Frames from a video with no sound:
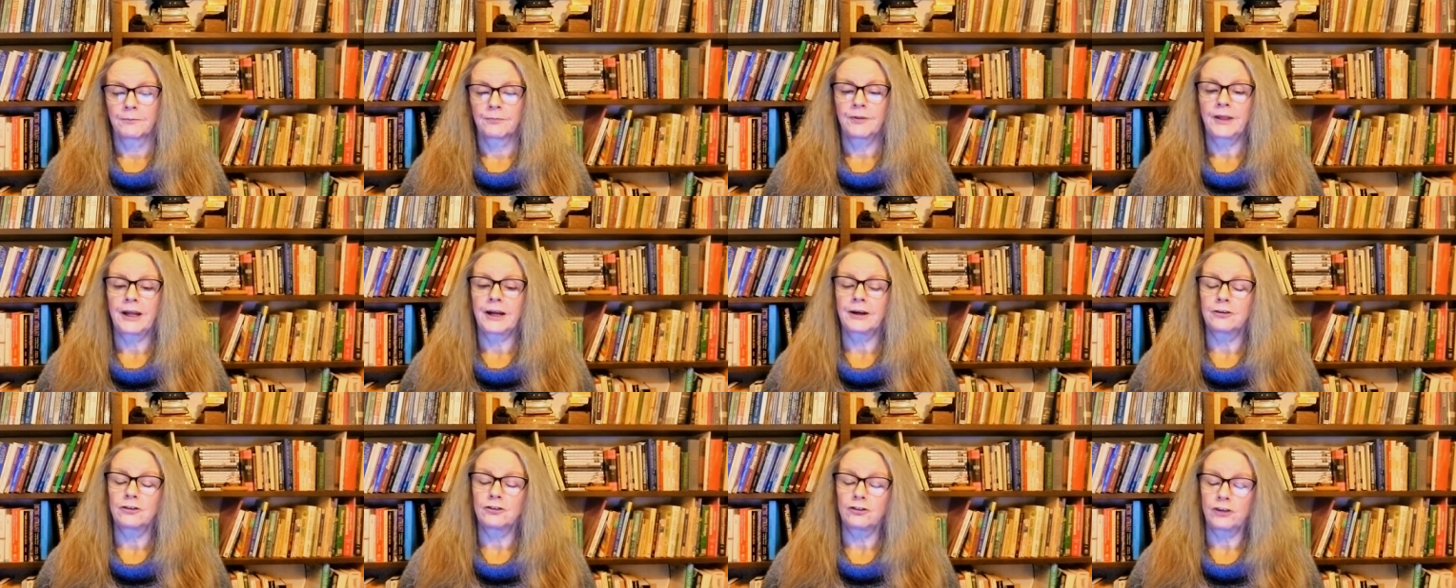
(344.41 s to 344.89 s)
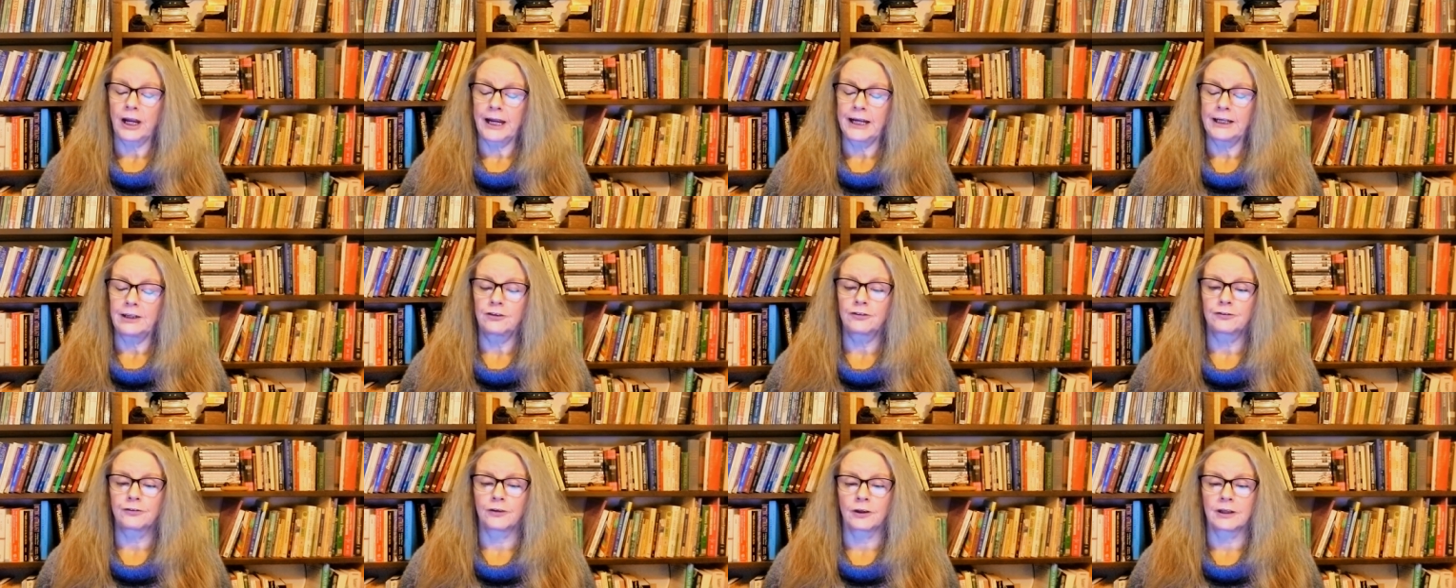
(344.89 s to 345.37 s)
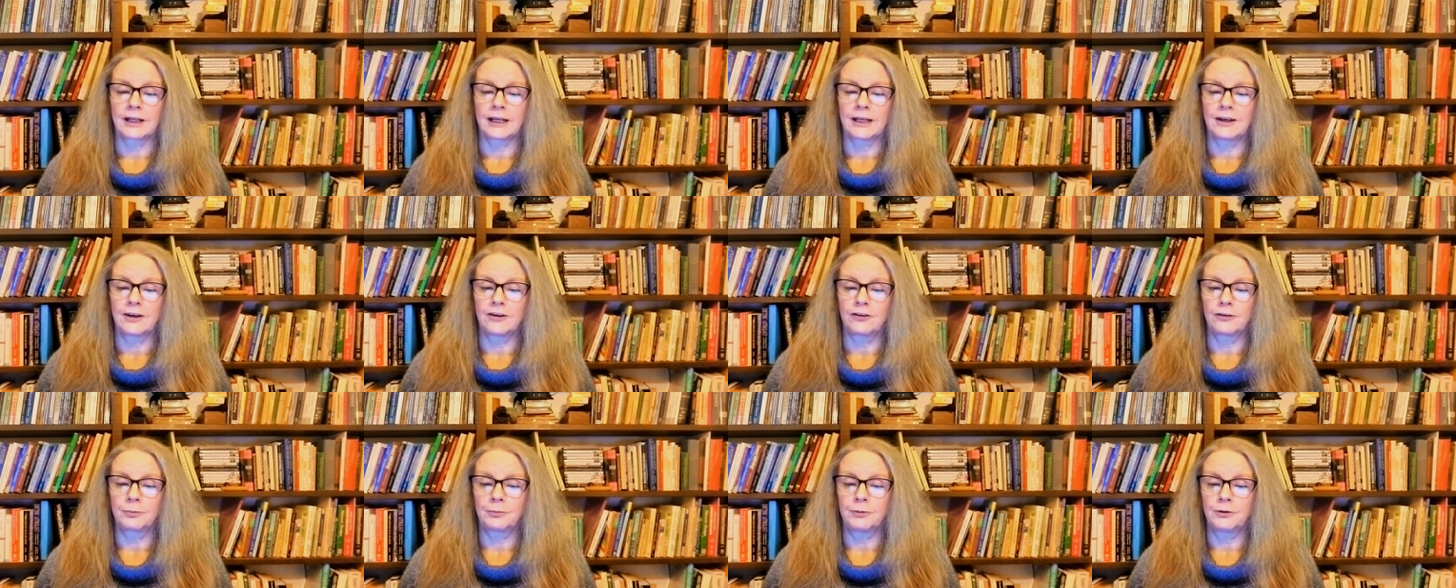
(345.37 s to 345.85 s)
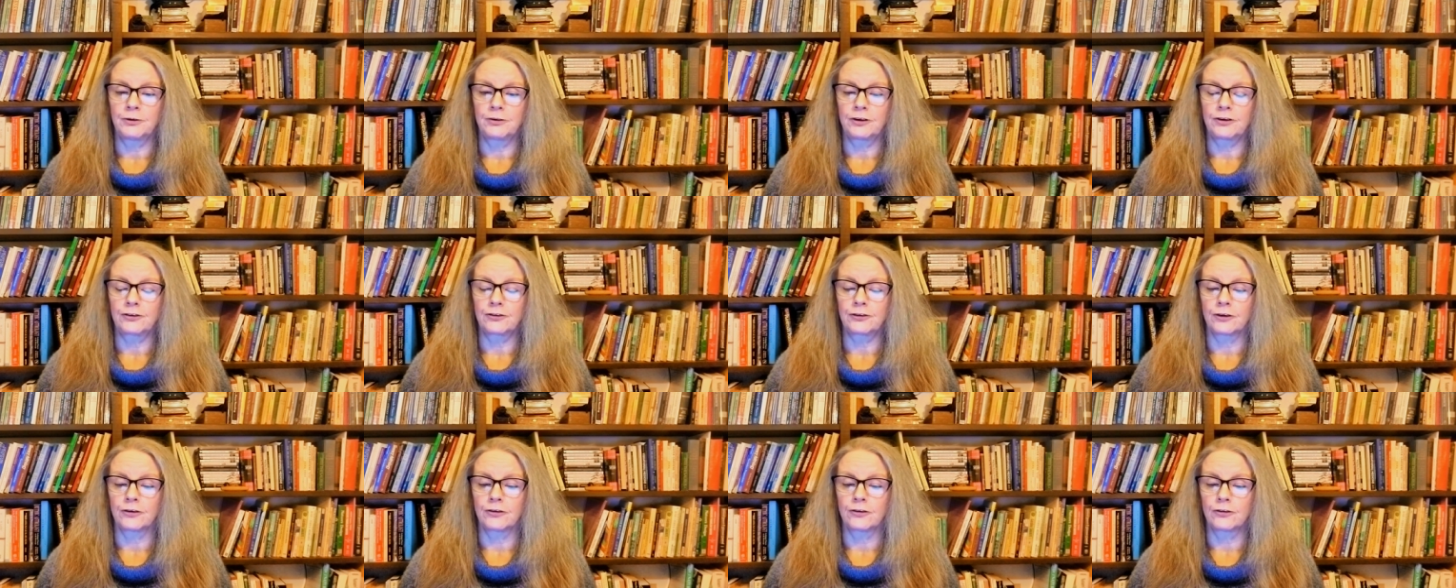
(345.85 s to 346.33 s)
they are changeful in
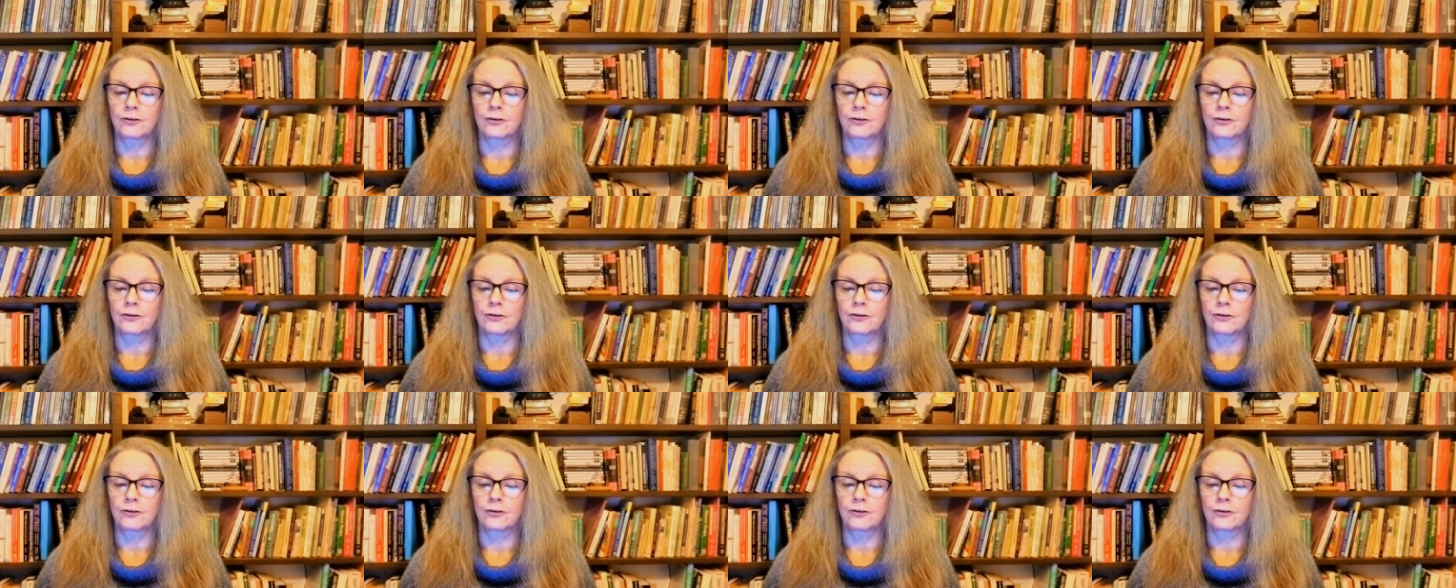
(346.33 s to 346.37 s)
disposition,